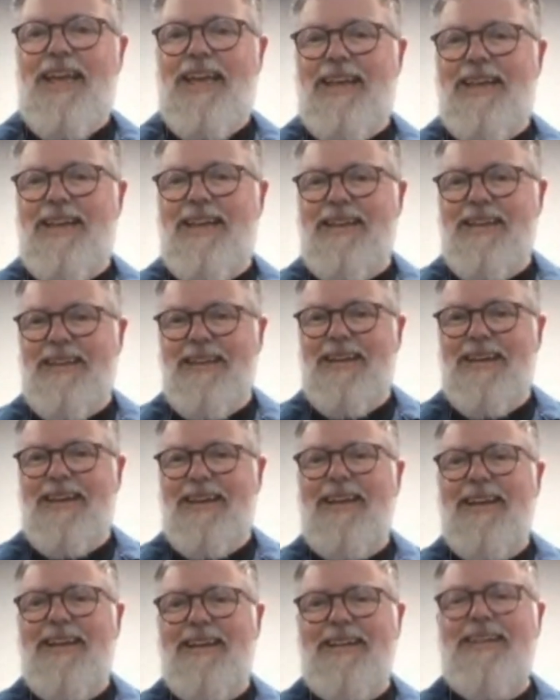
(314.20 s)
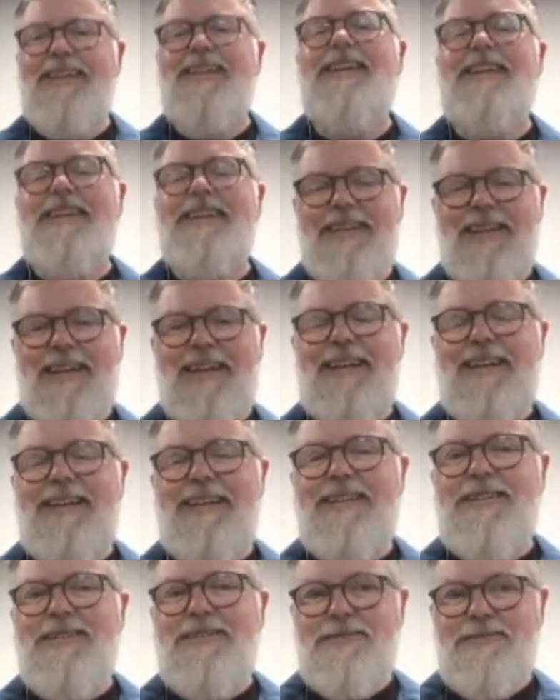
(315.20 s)

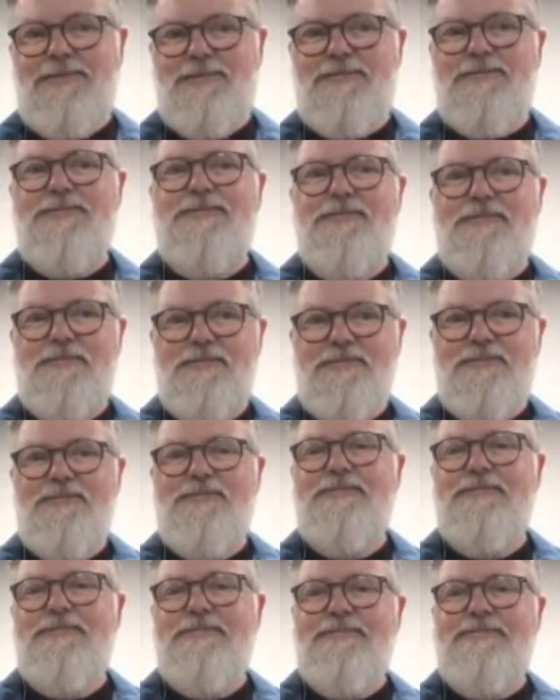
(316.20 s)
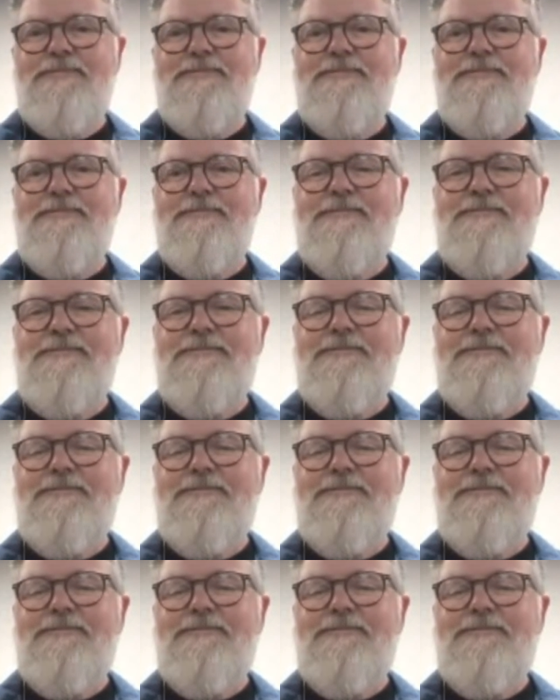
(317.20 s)
(not speaking)